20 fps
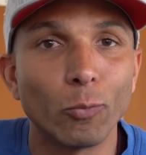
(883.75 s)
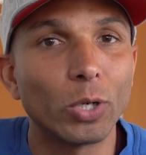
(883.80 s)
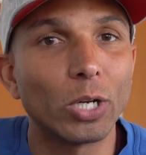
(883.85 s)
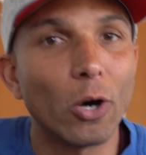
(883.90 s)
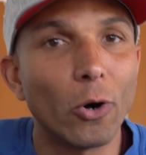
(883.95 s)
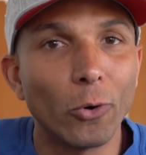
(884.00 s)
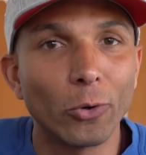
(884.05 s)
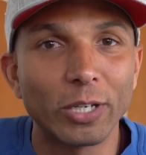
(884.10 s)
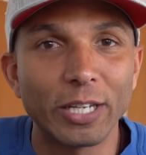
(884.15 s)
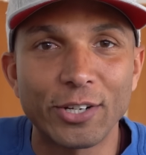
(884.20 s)
with
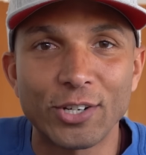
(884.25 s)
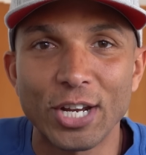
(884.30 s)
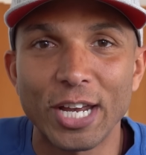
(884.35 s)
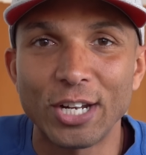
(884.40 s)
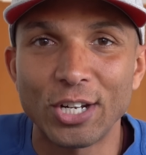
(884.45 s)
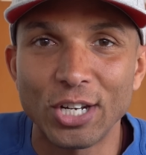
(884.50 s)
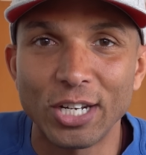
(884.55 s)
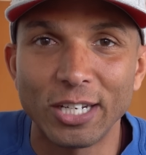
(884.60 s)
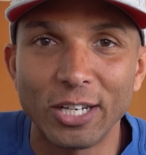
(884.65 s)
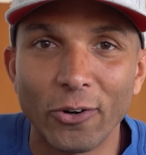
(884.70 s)
only
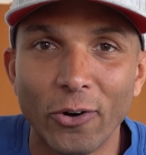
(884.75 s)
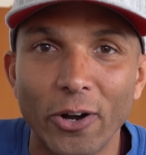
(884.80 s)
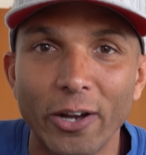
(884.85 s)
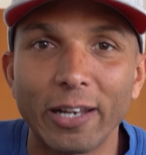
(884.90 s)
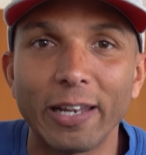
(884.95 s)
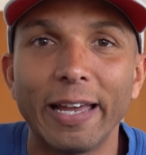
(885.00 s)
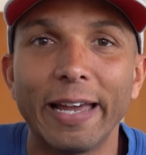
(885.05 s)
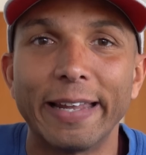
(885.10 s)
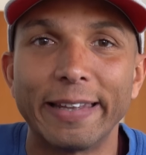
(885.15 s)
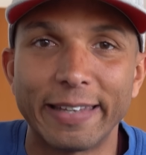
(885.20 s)
changing the oil,
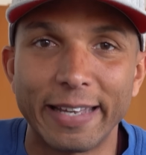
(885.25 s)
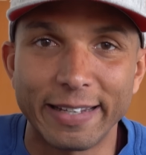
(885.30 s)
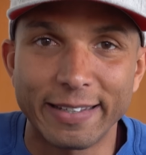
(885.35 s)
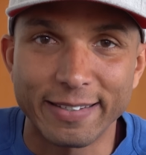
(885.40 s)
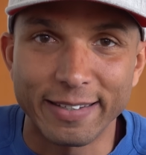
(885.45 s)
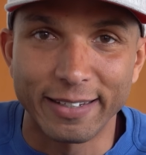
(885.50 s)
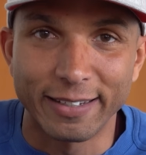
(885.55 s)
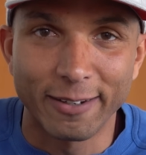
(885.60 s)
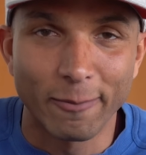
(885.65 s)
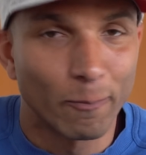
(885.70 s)
and that's
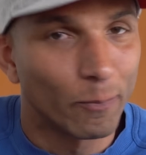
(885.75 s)
it.